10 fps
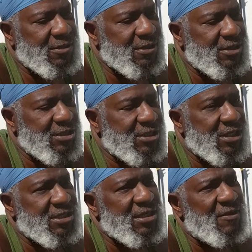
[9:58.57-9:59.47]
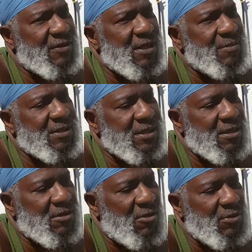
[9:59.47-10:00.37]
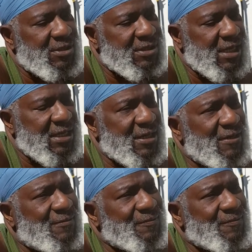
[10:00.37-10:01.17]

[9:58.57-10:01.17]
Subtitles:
She said she never let me see it because I wouldn't stay there.